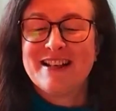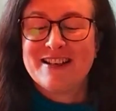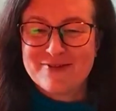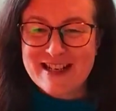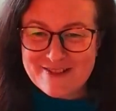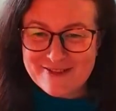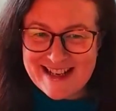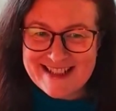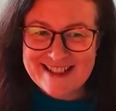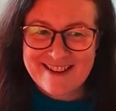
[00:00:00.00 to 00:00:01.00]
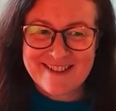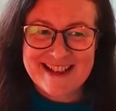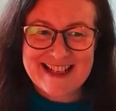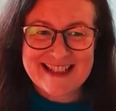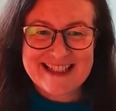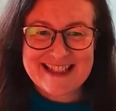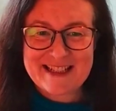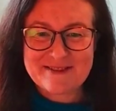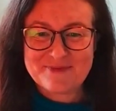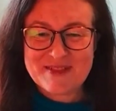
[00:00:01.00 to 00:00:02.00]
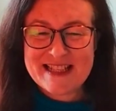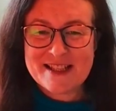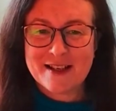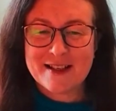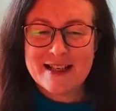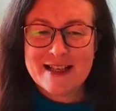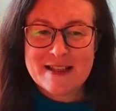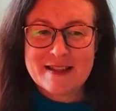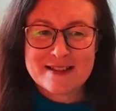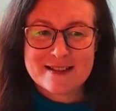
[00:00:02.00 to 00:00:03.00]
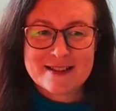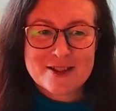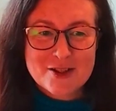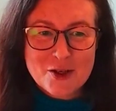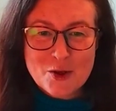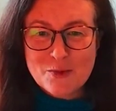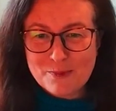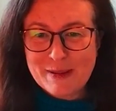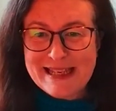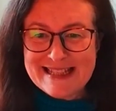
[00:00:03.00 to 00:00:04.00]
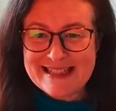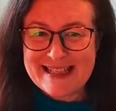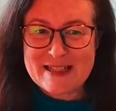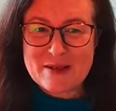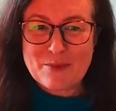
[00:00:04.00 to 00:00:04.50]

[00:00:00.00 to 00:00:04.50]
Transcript: recreating our identity. These are the two pieces to